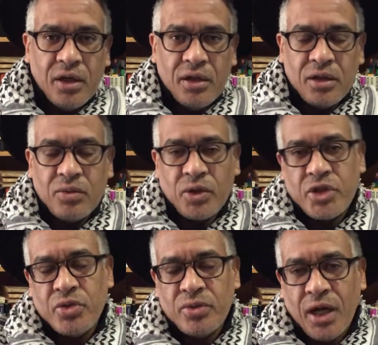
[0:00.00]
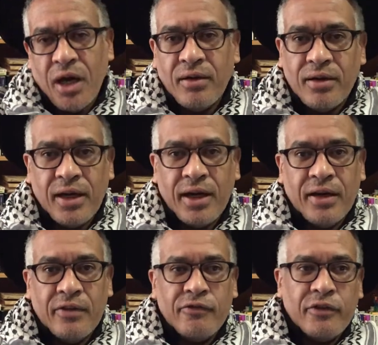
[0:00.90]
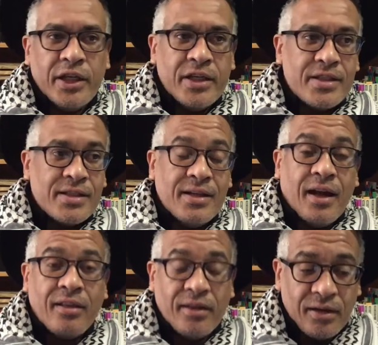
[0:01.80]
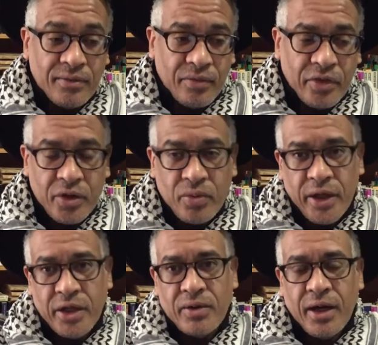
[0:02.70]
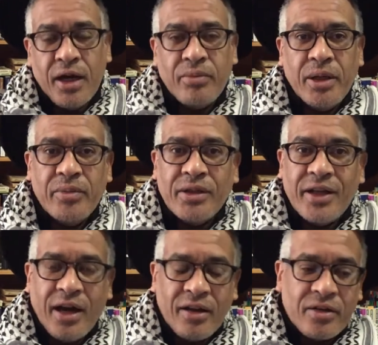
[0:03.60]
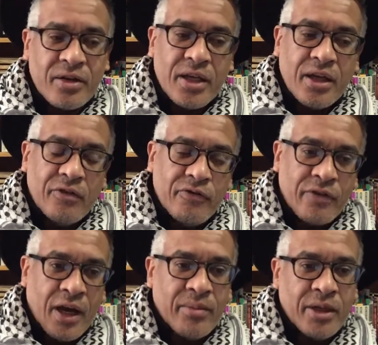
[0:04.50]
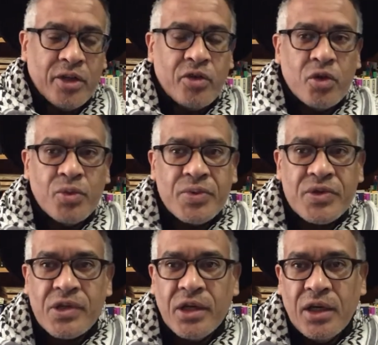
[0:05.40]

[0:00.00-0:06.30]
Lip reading: that what you now have is nothing, that where you had people gathering in family groups,